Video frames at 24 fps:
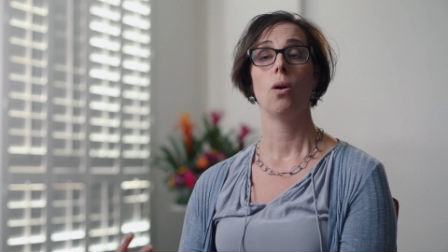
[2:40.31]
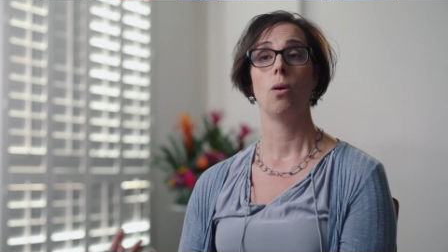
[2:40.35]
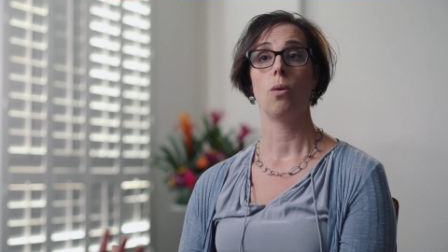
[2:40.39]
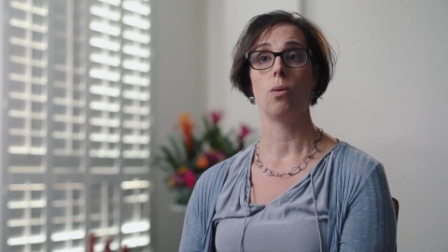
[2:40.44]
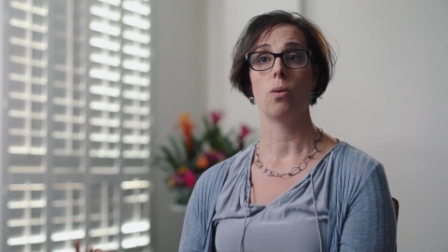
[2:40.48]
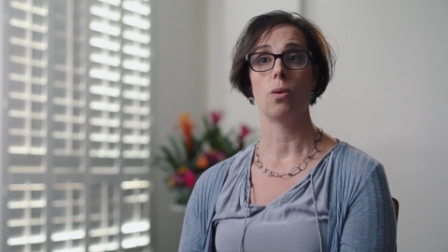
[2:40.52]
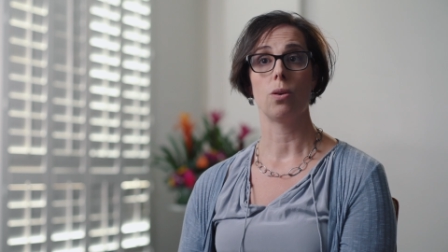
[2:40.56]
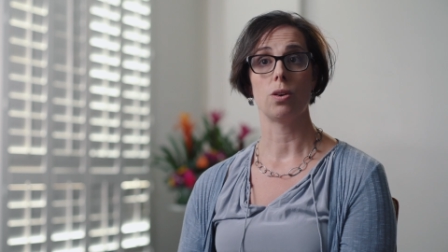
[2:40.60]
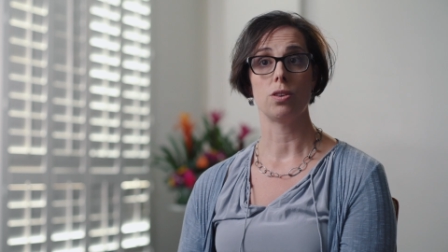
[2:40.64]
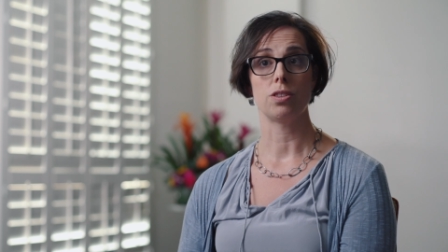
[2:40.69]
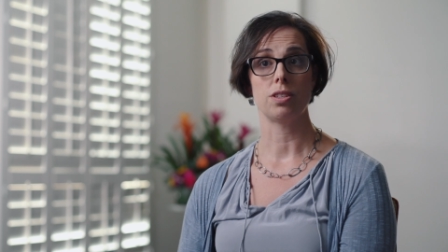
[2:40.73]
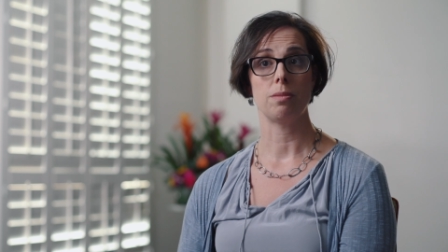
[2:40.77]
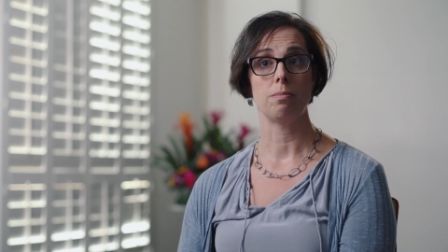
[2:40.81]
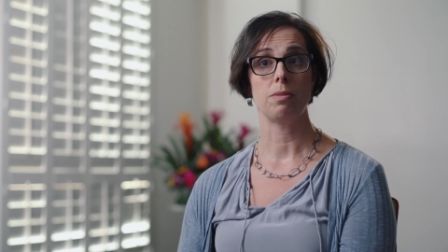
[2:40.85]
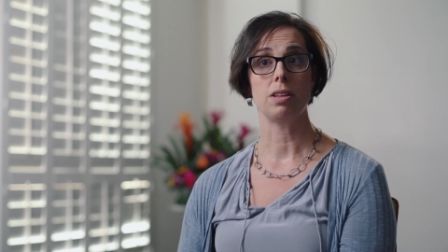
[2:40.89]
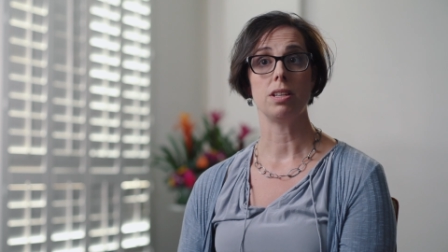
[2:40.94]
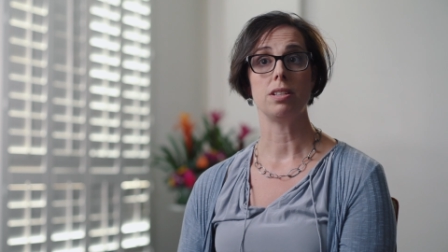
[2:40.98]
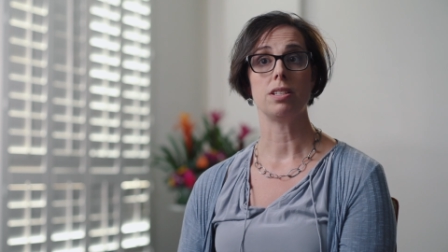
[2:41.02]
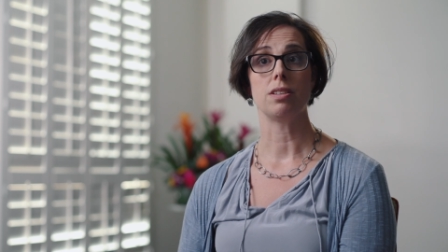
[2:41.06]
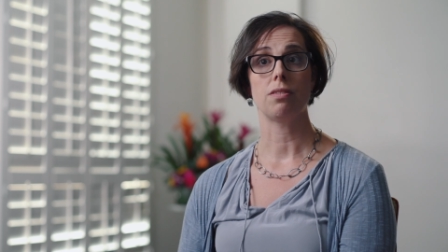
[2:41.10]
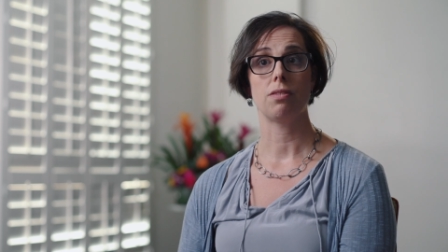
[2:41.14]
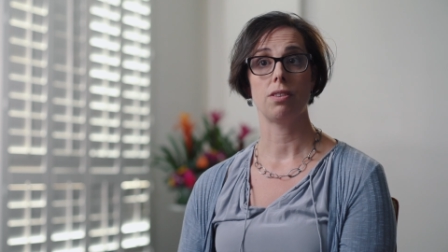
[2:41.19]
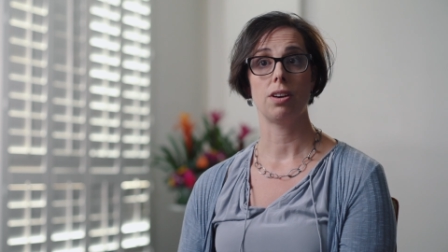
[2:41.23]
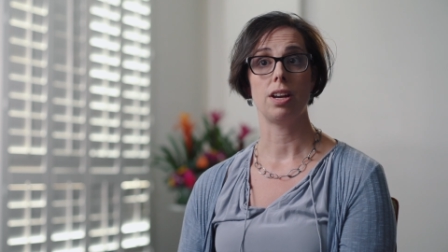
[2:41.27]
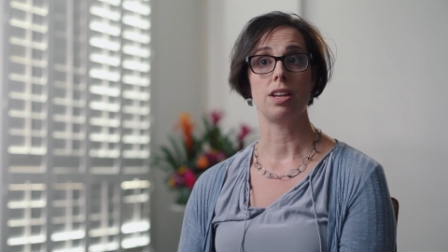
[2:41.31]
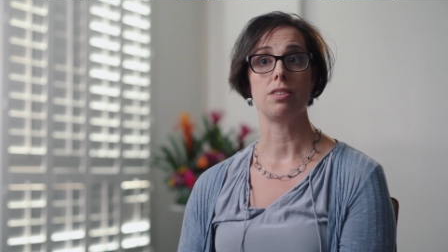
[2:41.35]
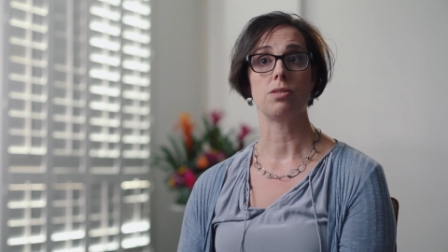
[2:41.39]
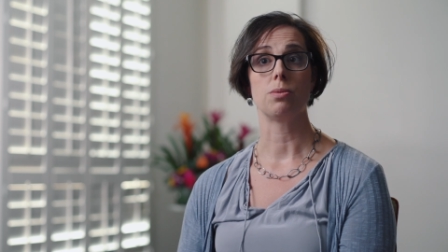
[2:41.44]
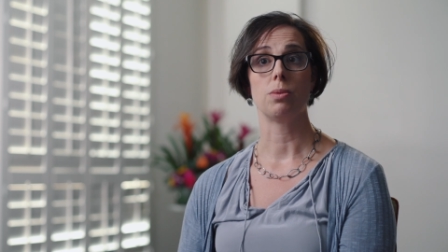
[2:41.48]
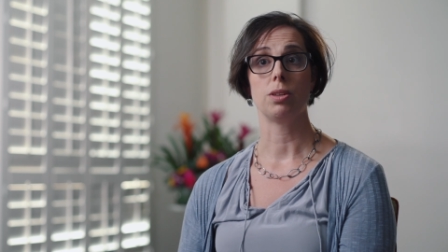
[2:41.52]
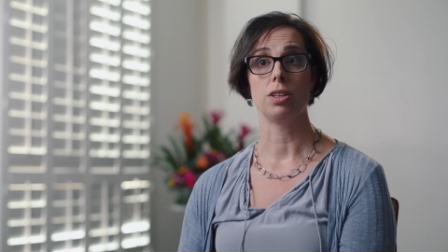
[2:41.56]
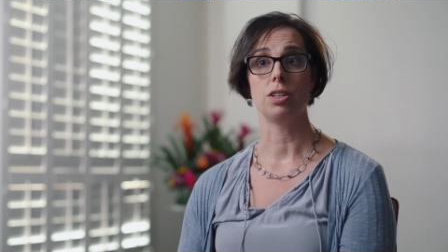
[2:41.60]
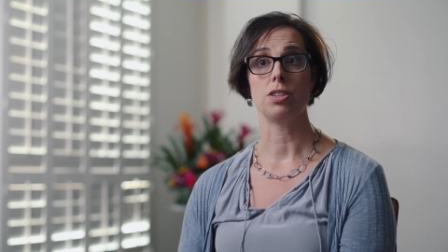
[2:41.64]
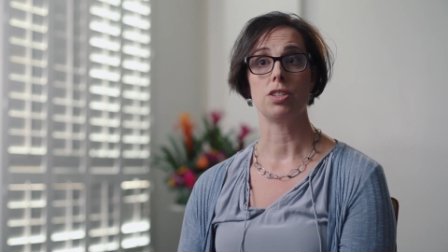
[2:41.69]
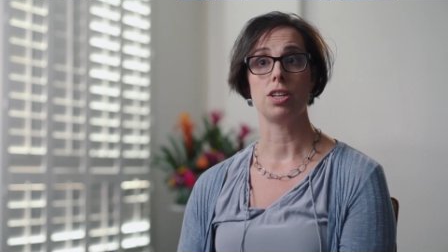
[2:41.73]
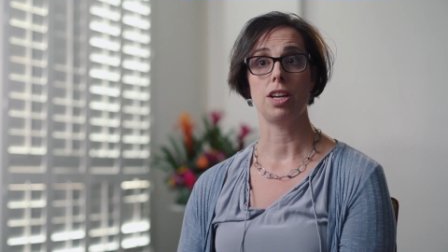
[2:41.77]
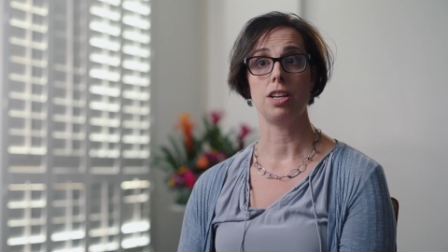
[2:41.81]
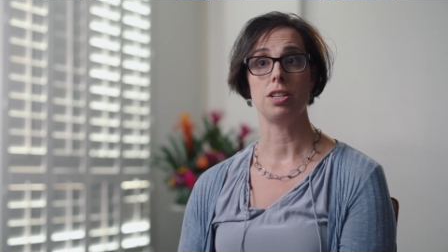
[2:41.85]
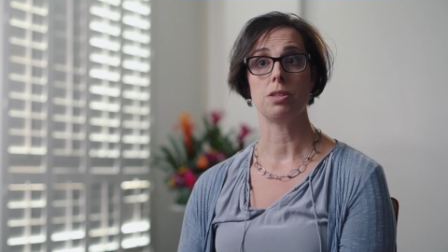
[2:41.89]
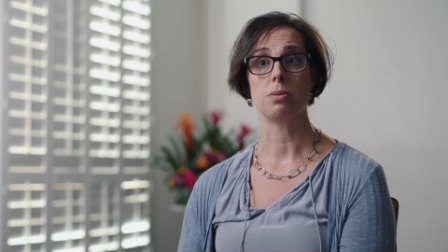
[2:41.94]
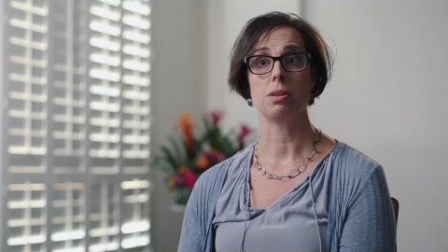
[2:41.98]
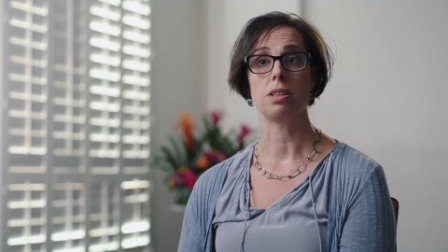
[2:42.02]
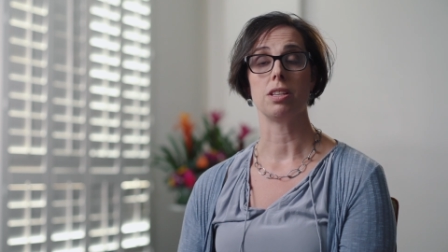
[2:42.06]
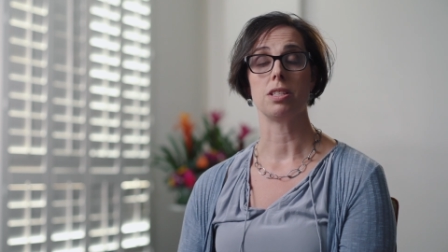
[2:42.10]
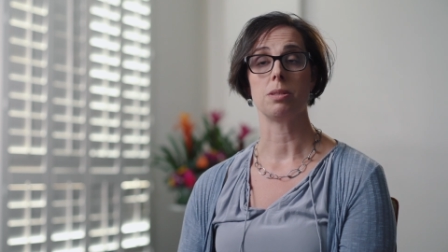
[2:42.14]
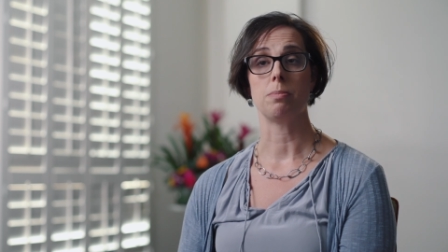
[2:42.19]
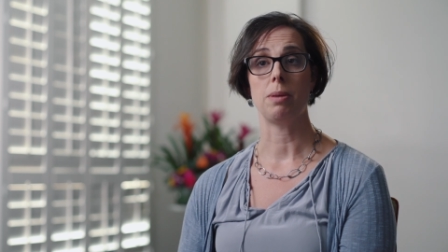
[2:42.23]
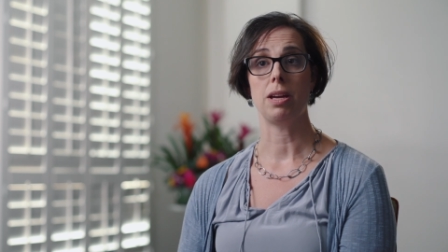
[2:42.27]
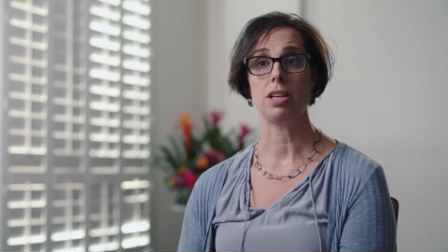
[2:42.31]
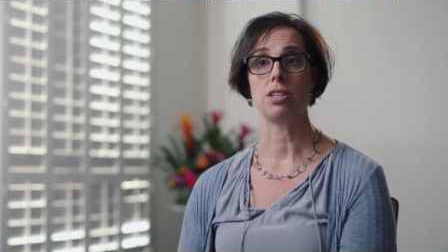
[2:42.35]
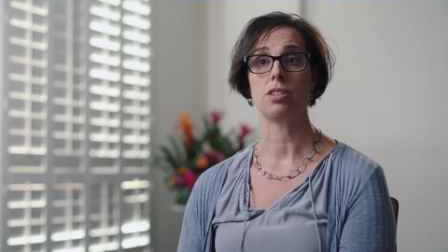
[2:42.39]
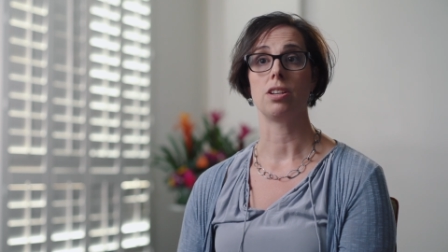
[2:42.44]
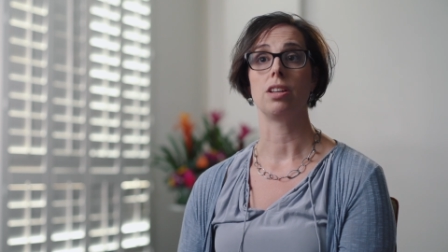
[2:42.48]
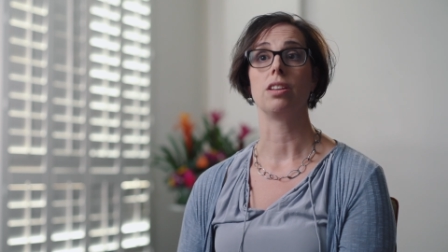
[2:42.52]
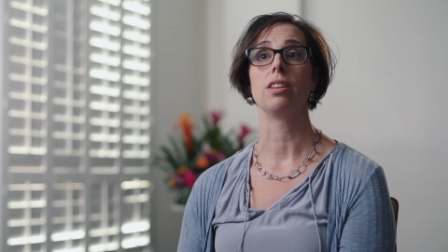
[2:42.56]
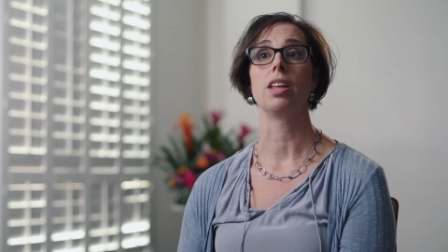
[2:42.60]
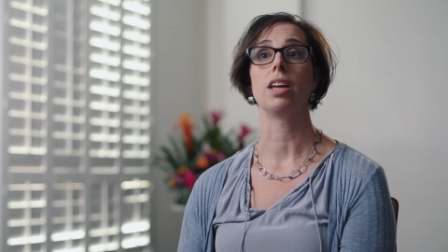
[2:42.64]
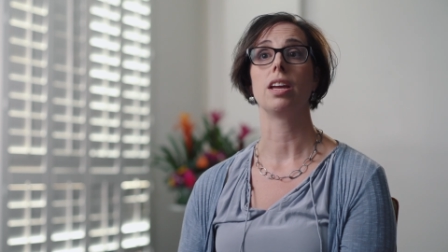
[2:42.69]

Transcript: or something different has really changed with this patient,